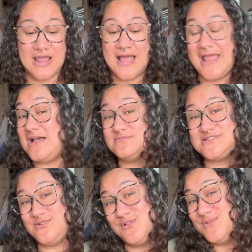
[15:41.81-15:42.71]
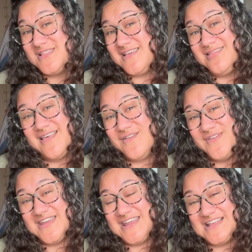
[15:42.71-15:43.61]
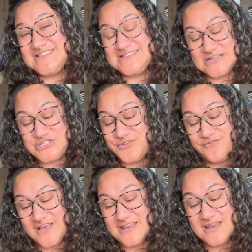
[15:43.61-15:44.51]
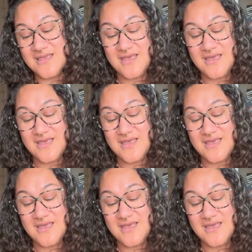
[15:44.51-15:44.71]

I absolutely love it. It's such a fun